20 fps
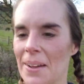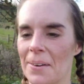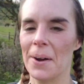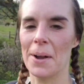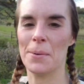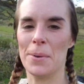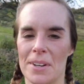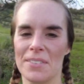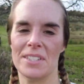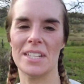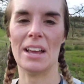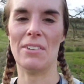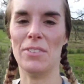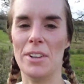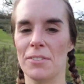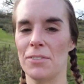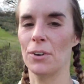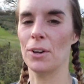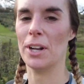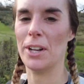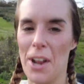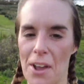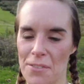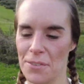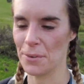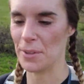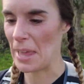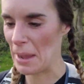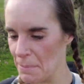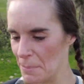So I would have definitely fallen
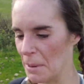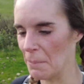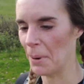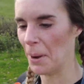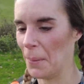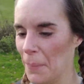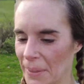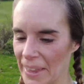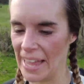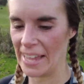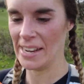over without my pole